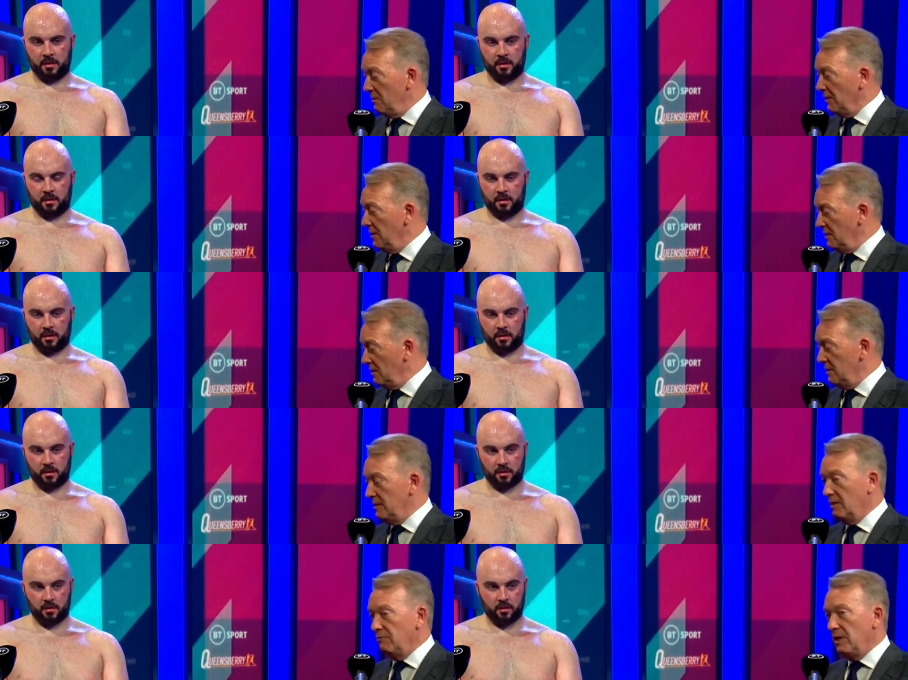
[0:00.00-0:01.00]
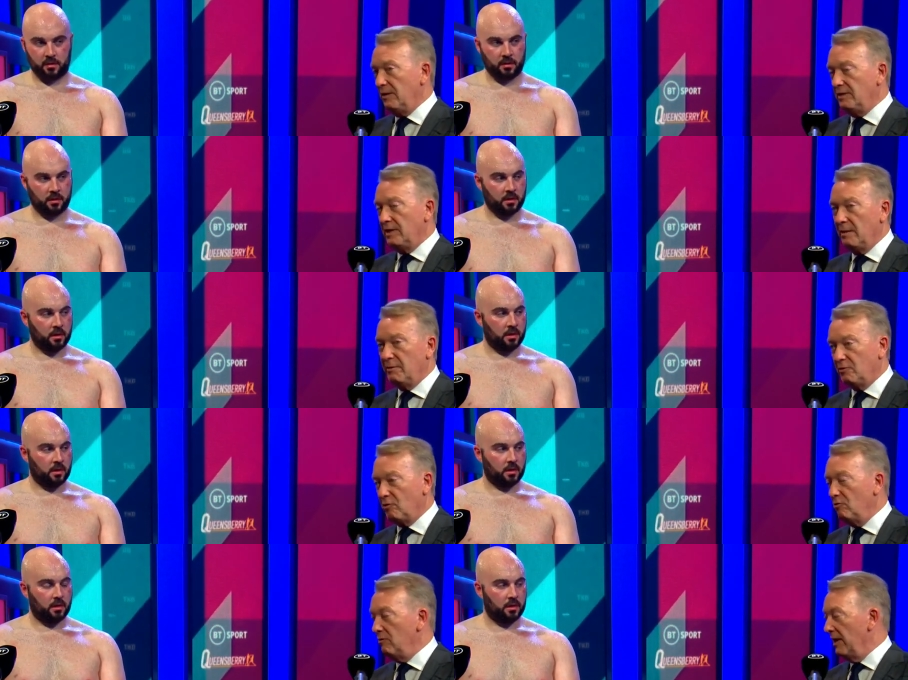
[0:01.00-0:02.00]
Speaker 1: But I think that, you know, Nathan
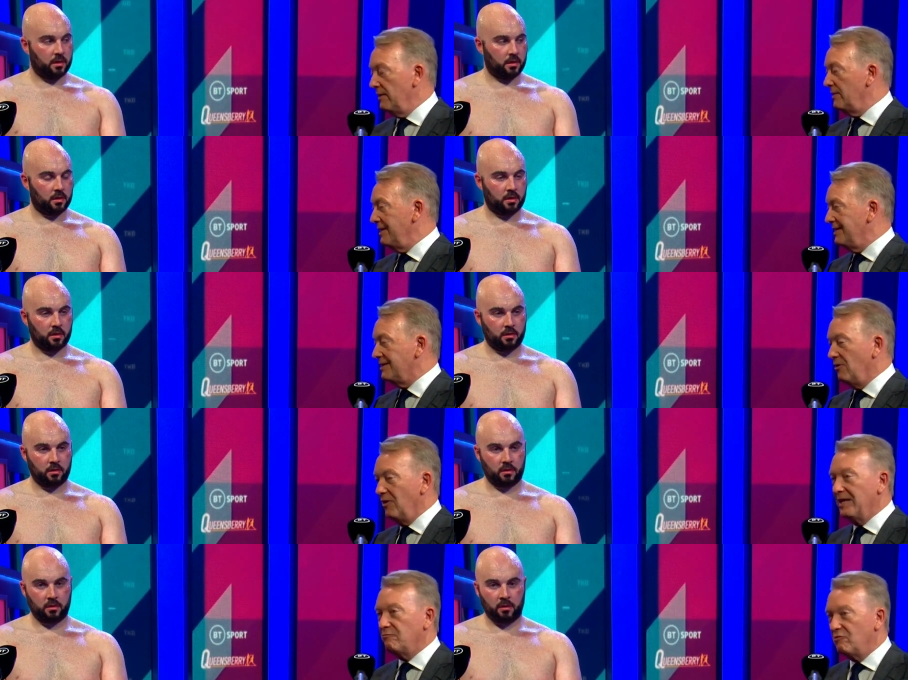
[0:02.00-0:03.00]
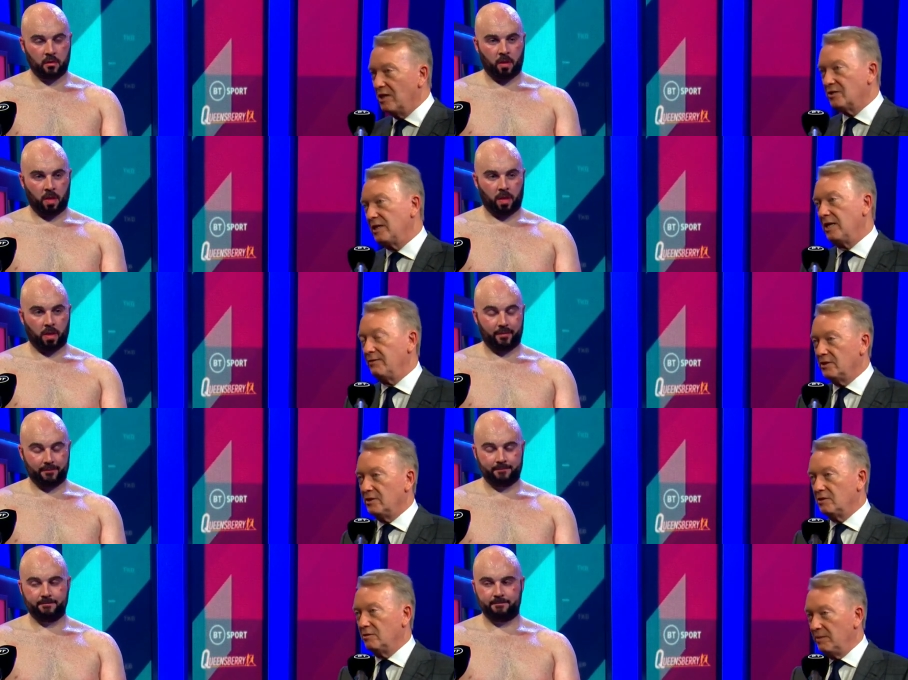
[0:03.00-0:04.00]
coming through that, he's got that rust out of
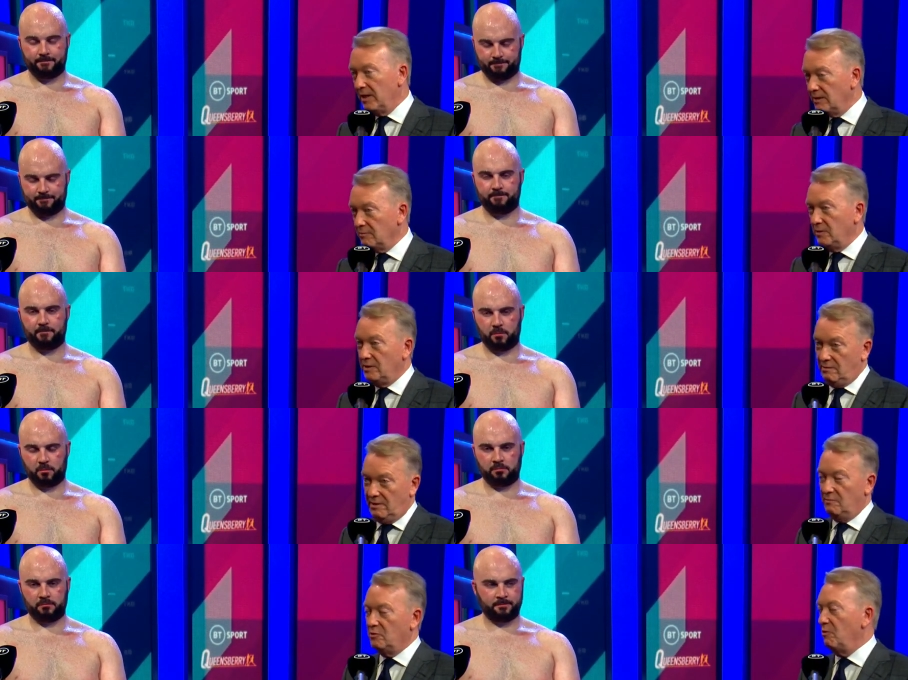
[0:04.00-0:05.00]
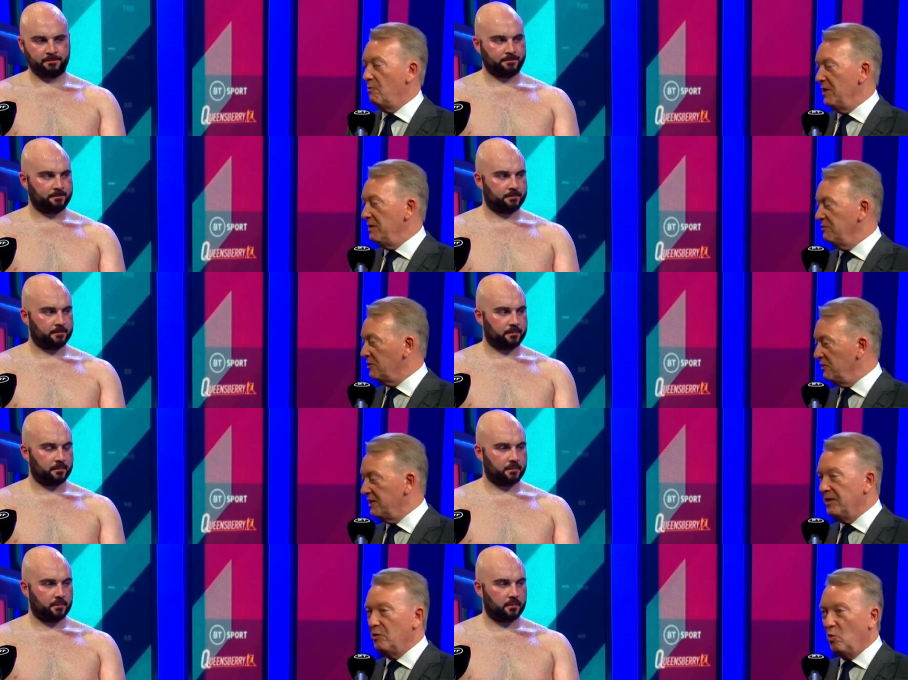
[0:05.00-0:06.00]
his system now. And as we, you know, so repeat
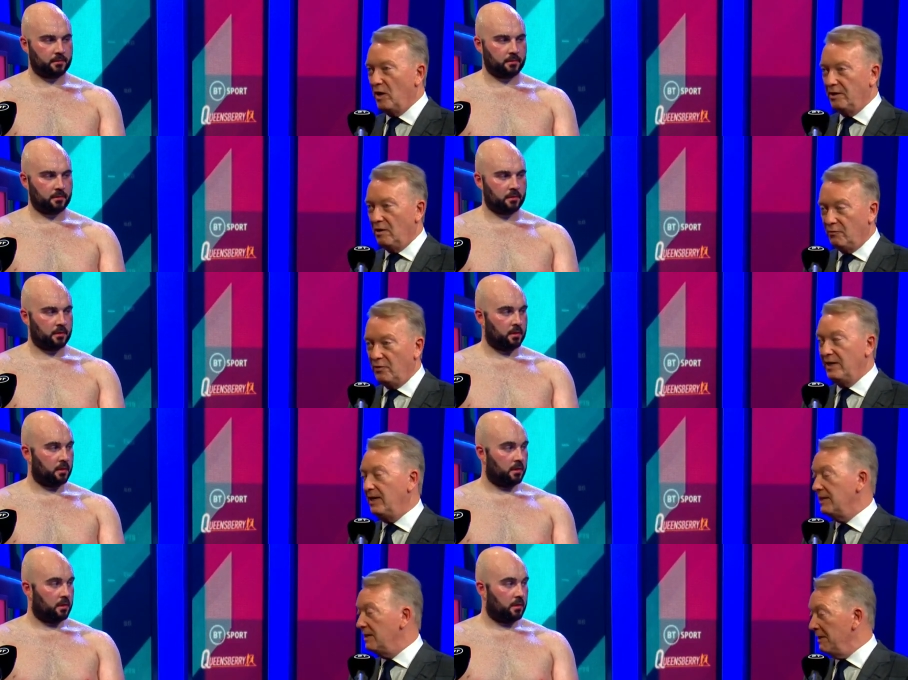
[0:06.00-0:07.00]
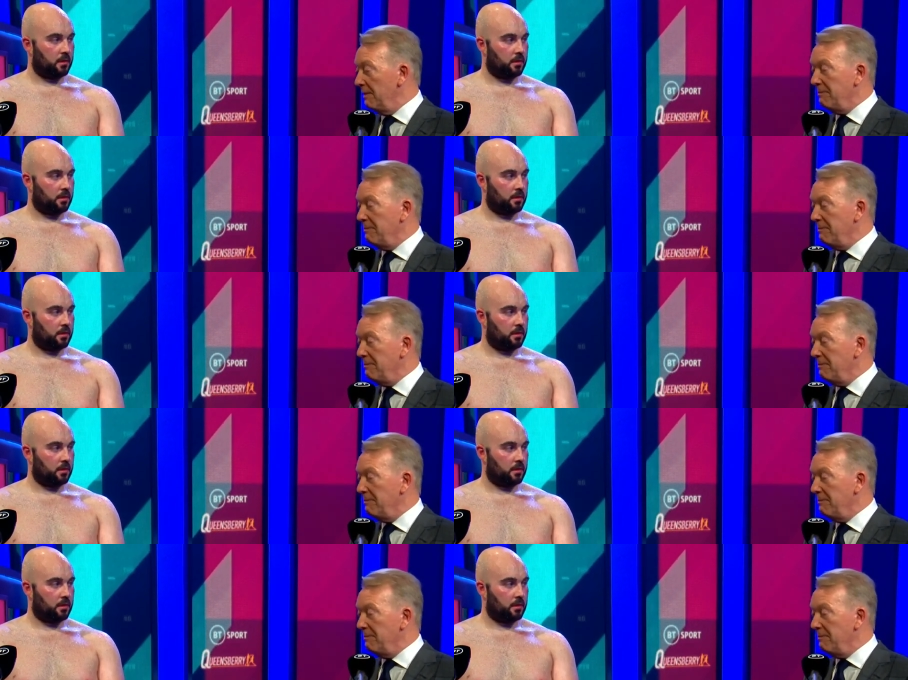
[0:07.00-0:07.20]
myself, he get the weight off and then he can